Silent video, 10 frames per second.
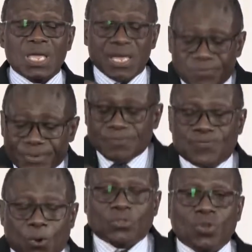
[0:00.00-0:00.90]
Even
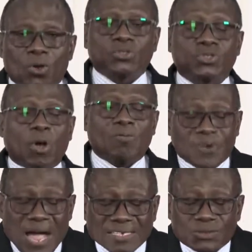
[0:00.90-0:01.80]
for those of
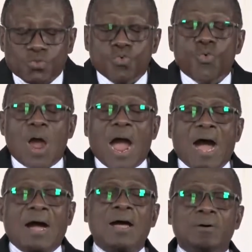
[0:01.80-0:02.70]
us who
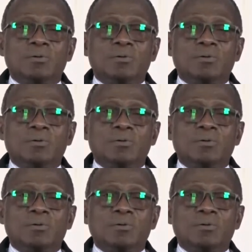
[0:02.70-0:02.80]
are,